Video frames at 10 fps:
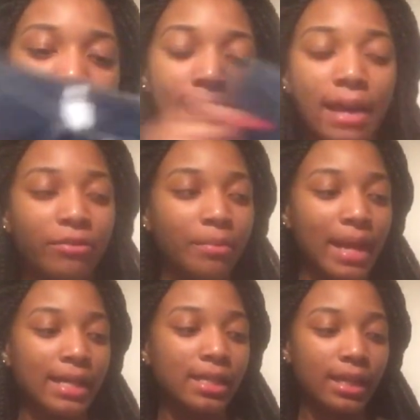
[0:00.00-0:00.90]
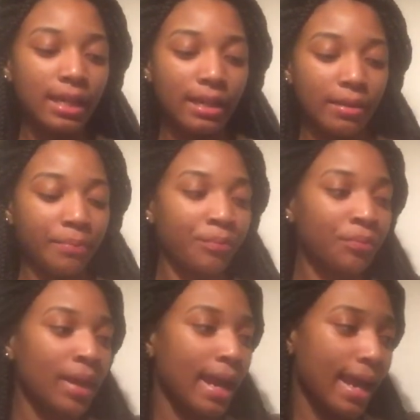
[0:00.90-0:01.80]
I got them from H and M,
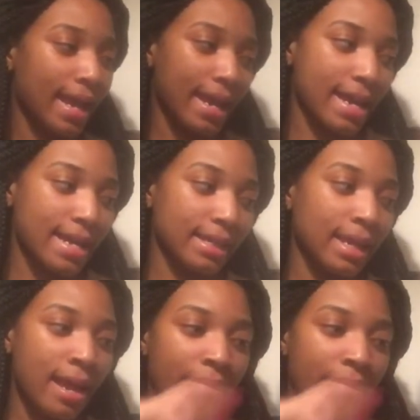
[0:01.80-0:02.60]
and